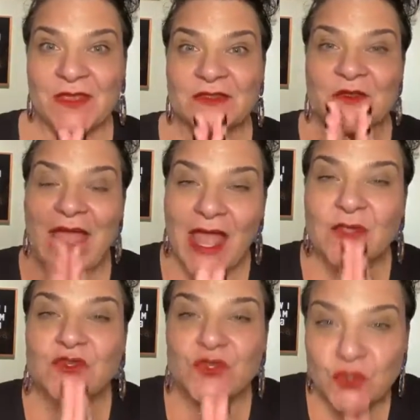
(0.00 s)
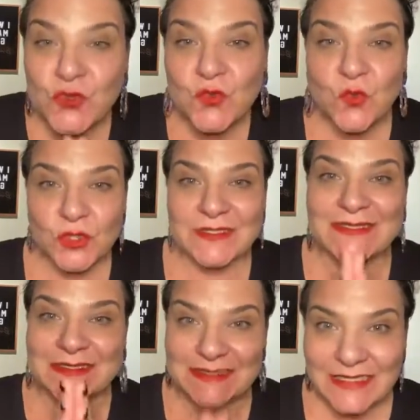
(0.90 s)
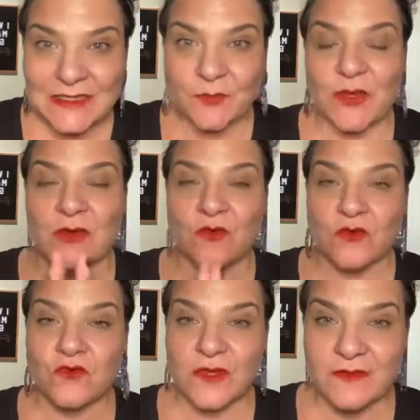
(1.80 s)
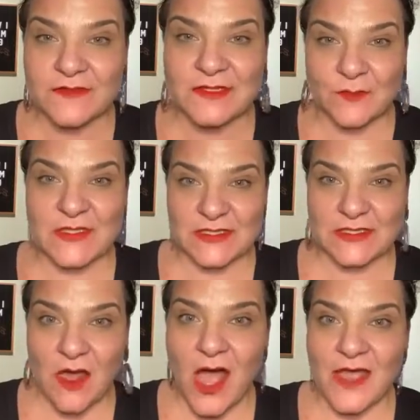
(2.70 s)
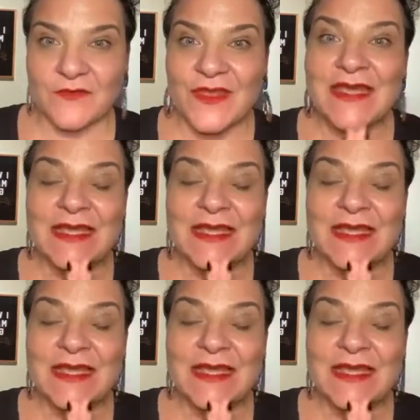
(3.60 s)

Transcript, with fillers: So, how you want to celebrate or grieve someone's life